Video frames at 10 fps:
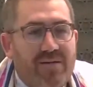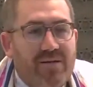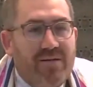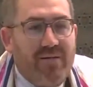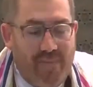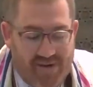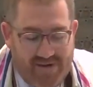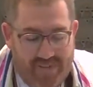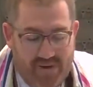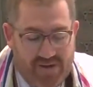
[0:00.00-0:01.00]
Rabbi
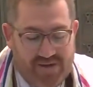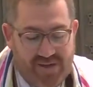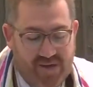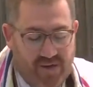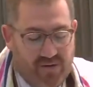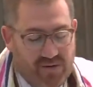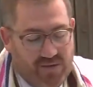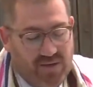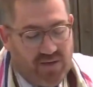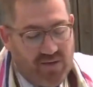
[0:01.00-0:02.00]
Zemmel
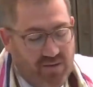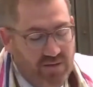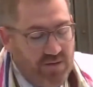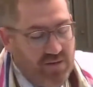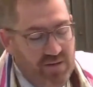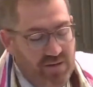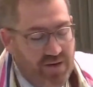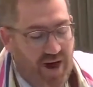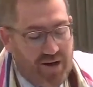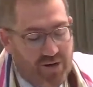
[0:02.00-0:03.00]
continues,
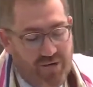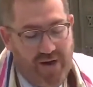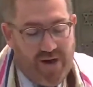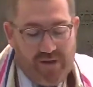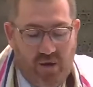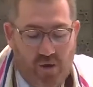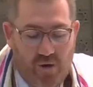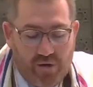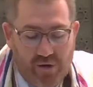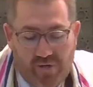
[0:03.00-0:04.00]
God created the
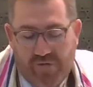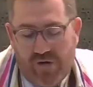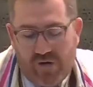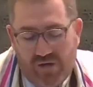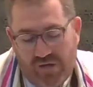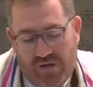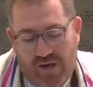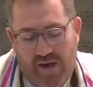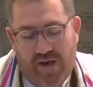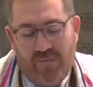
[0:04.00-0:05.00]
whole universe
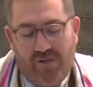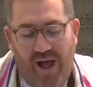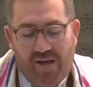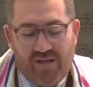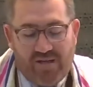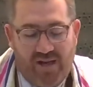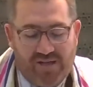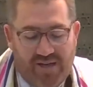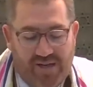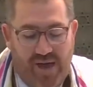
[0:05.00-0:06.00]
and obliges us
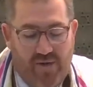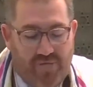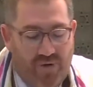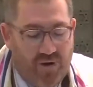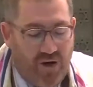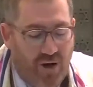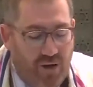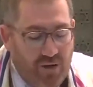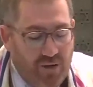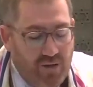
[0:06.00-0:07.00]
to care for it all,
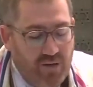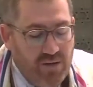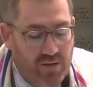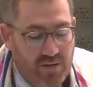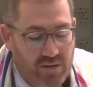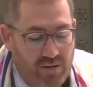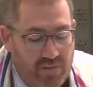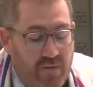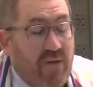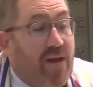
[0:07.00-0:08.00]

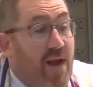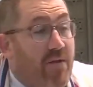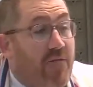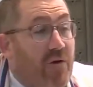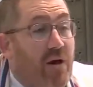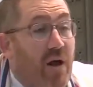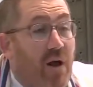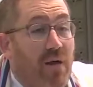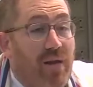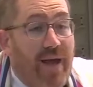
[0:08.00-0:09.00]
but we care for it
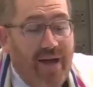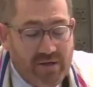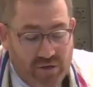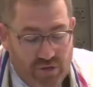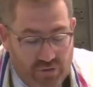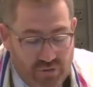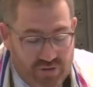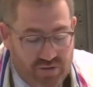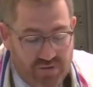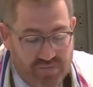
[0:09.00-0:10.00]
all as Jews.